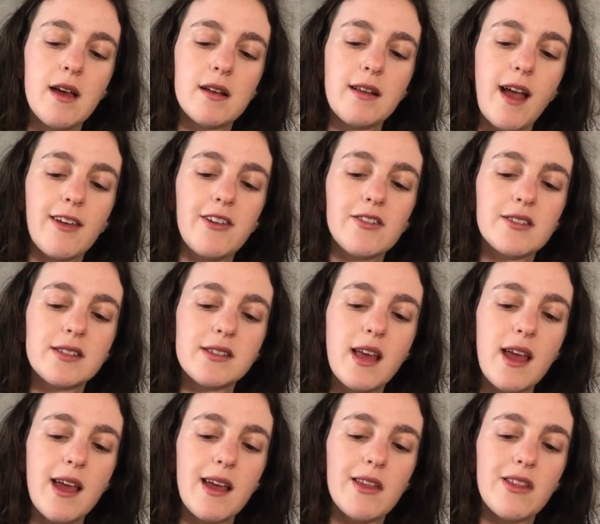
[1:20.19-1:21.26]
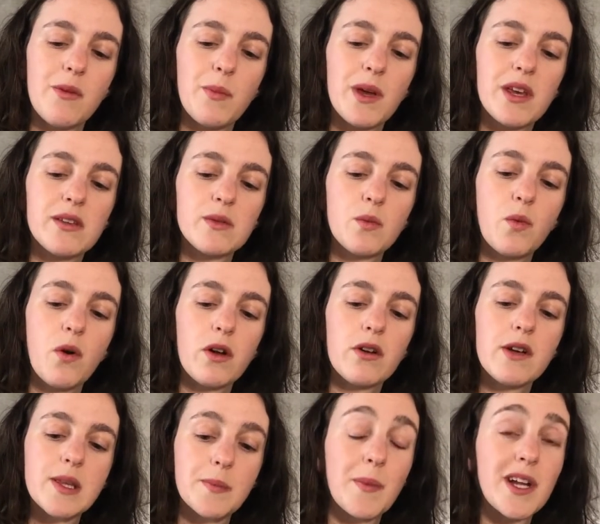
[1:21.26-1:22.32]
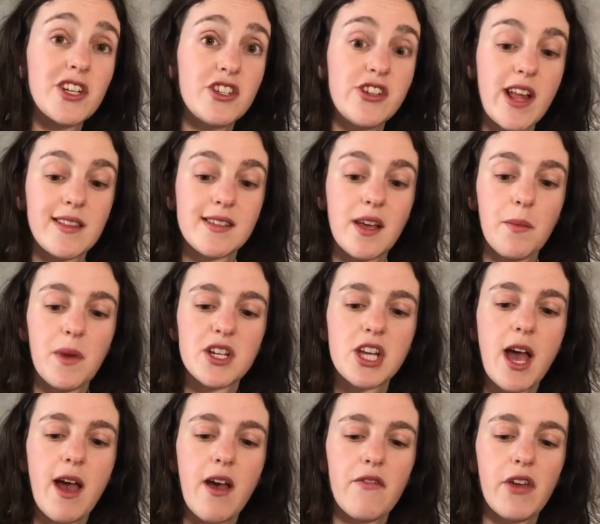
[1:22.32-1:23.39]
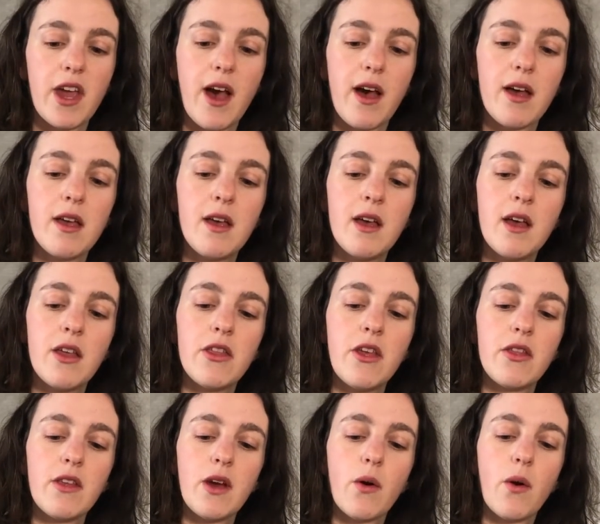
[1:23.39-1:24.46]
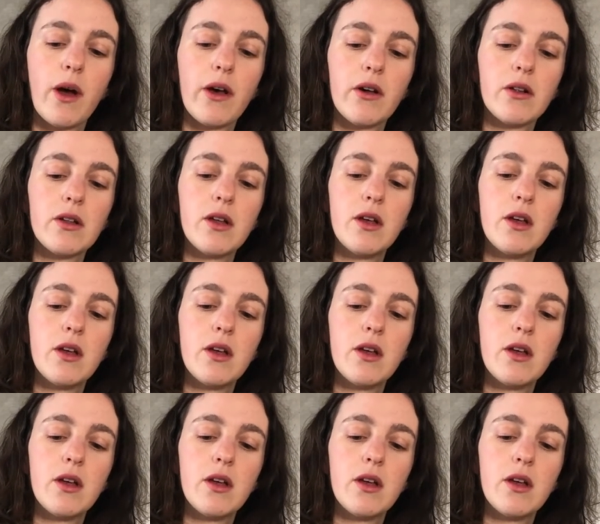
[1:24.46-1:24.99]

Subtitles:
Now you'll see that because water is much denser, much heavier than the oil,